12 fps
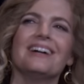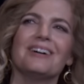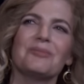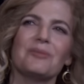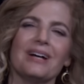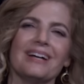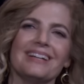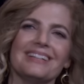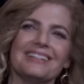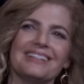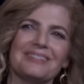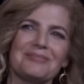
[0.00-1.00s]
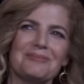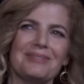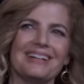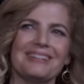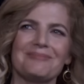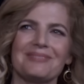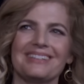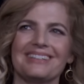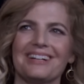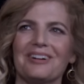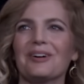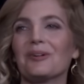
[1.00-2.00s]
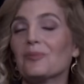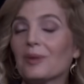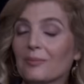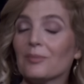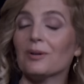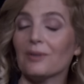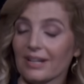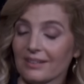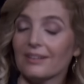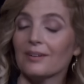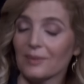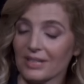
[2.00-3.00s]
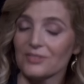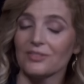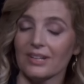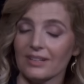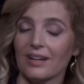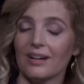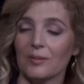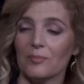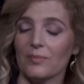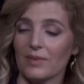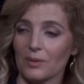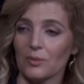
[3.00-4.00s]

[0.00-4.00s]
When we were at a restaurant,